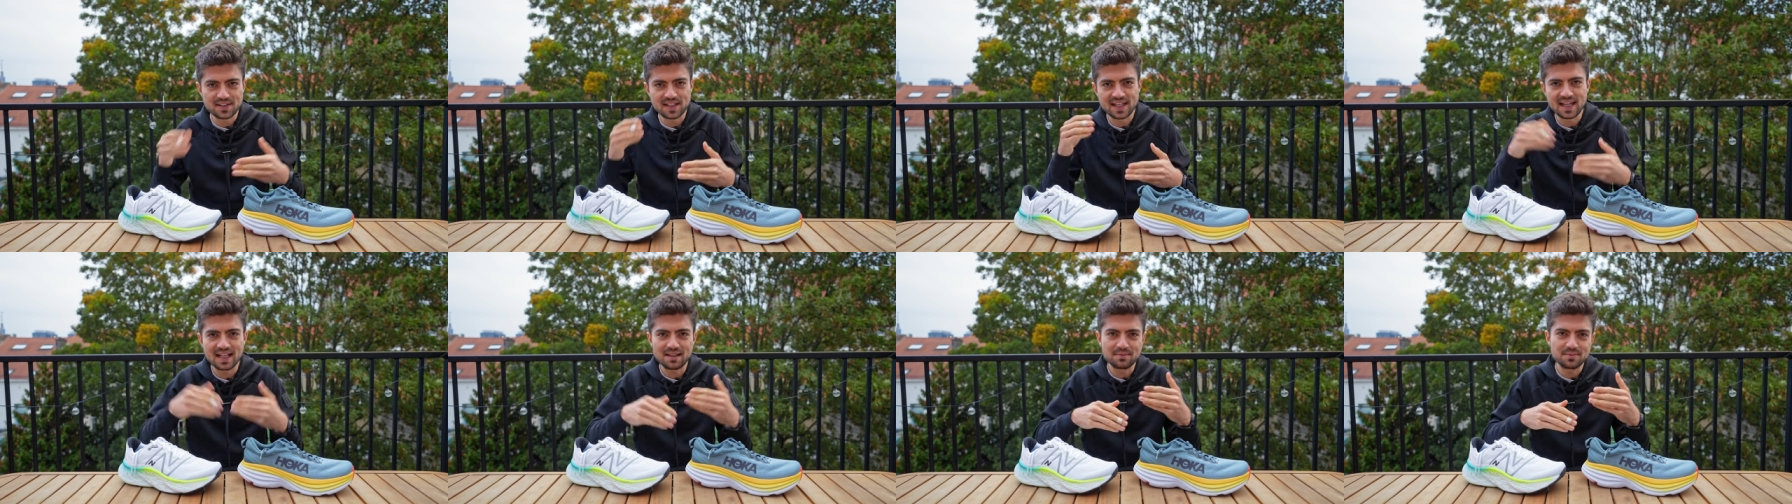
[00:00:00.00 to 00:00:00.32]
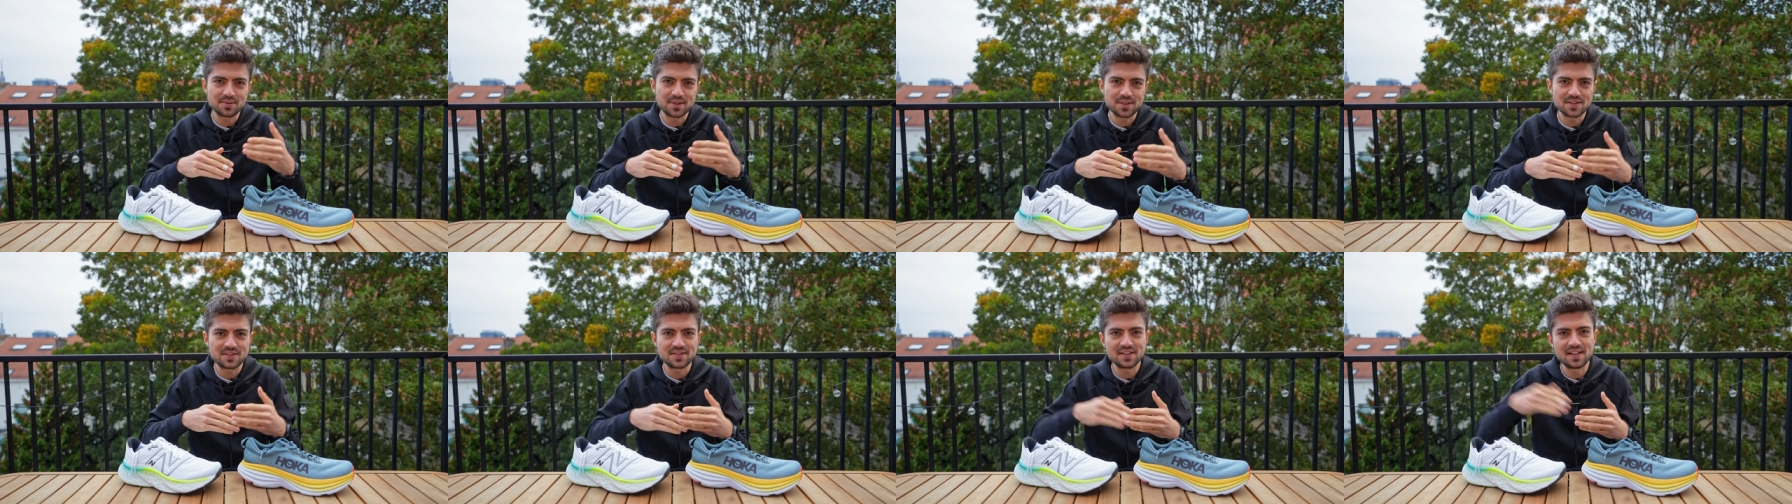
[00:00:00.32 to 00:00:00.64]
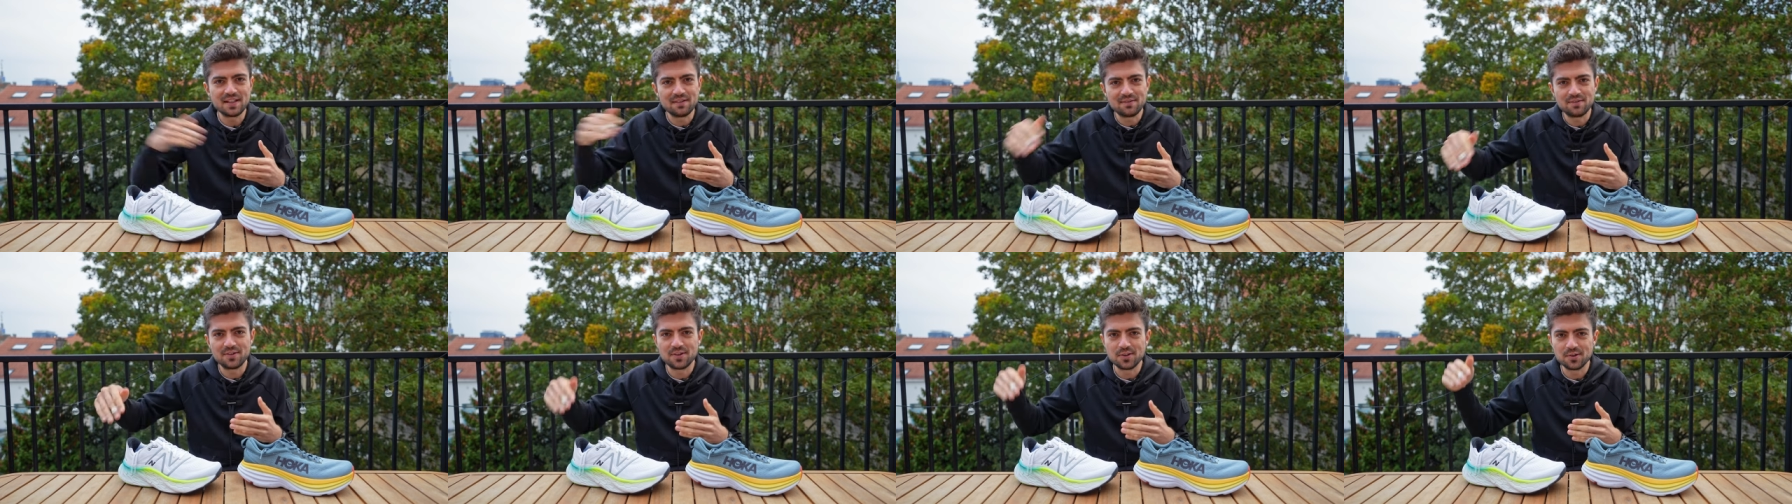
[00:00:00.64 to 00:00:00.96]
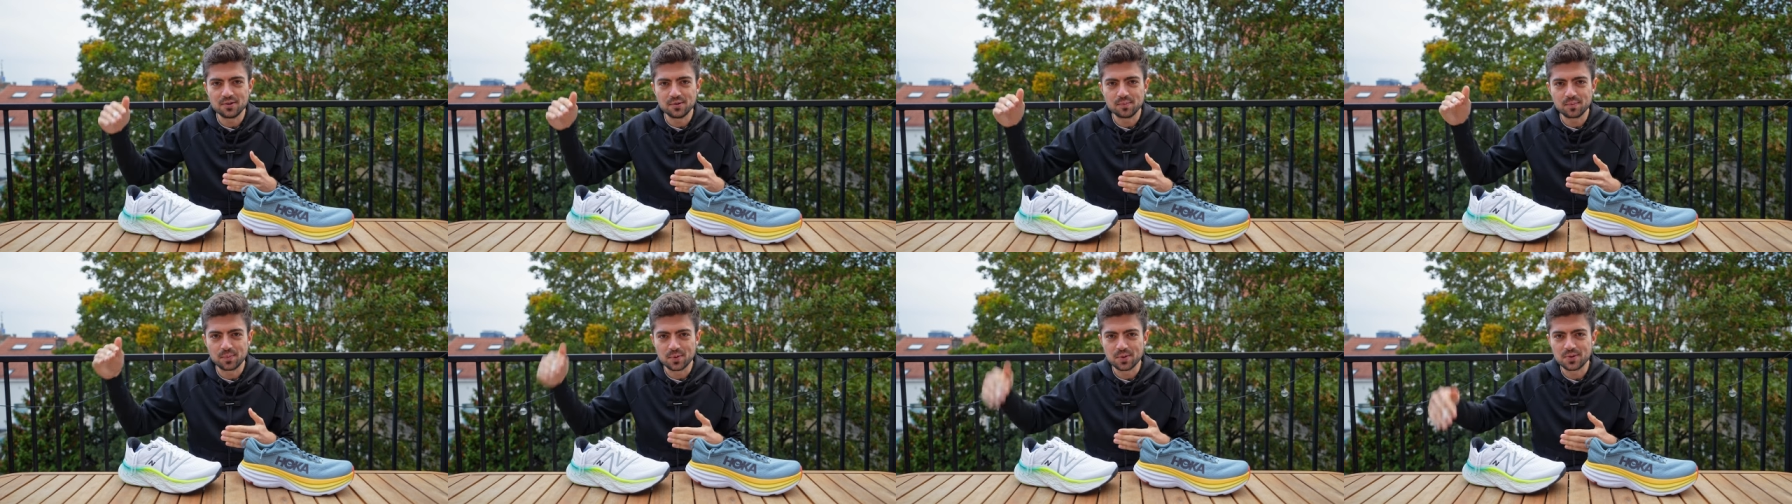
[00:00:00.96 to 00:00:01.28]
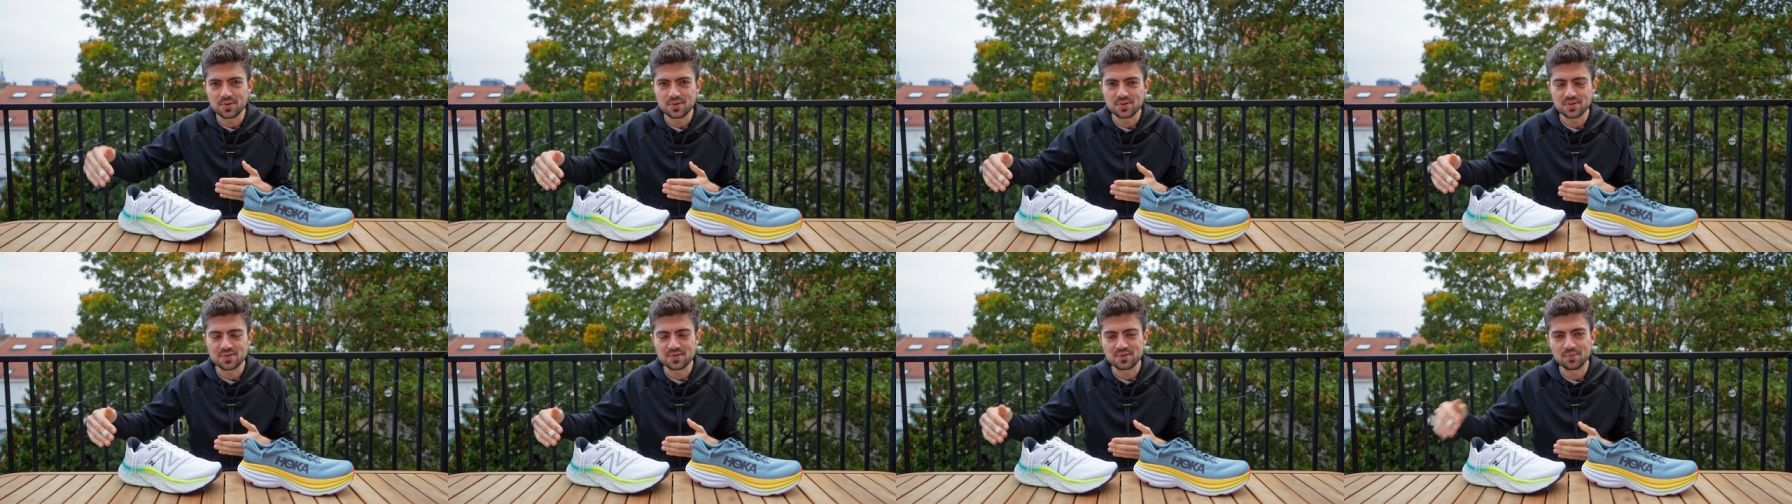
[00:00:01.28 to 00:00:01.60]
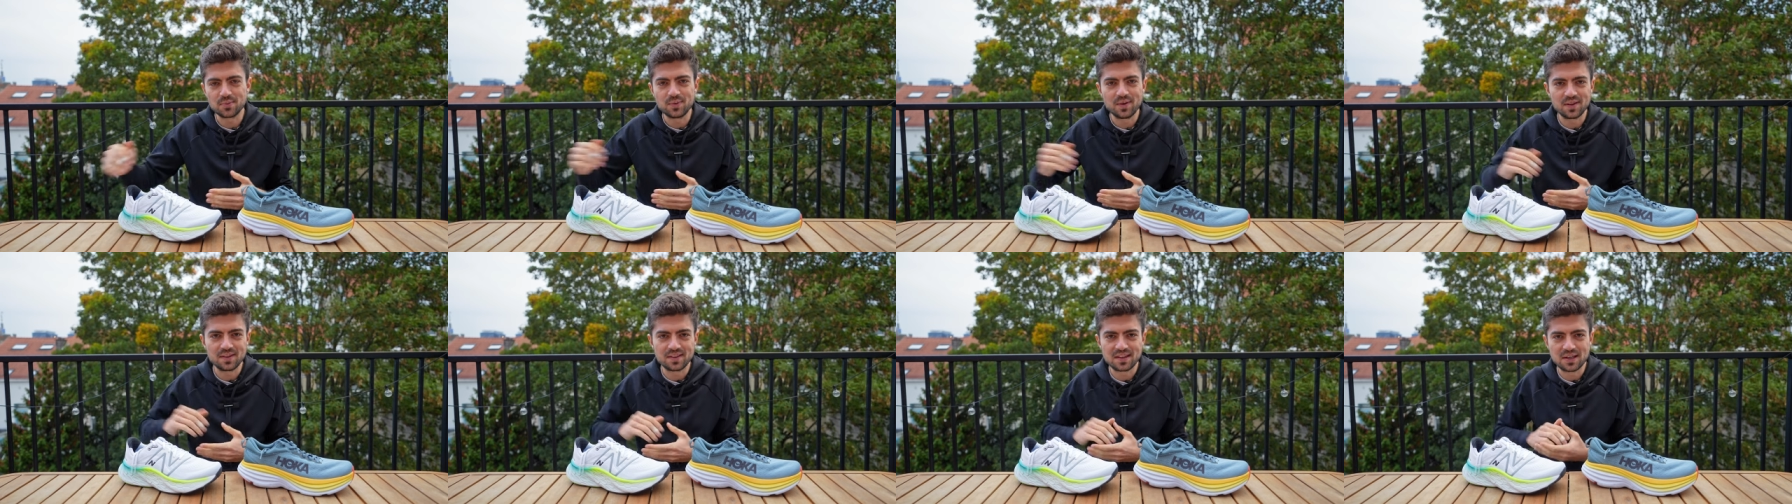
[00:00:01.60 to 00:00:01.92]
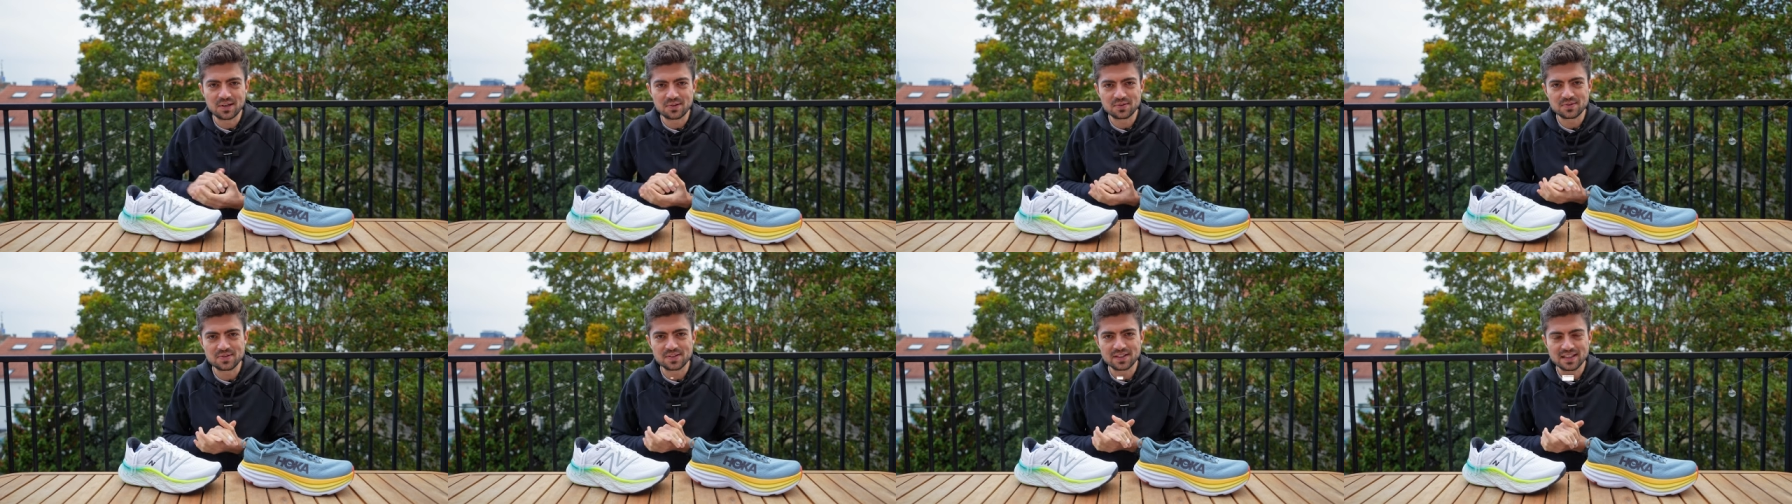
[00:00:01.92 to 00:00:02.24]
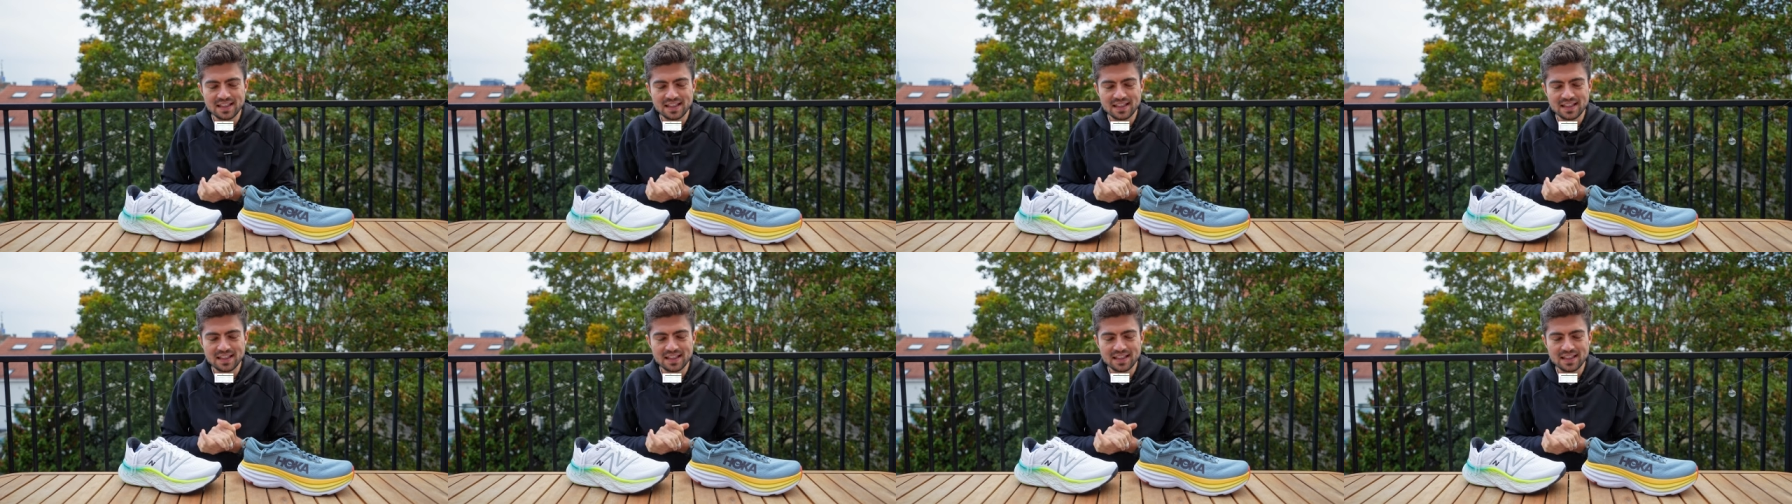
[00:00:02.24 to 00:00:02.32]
it helps us if you purchase with those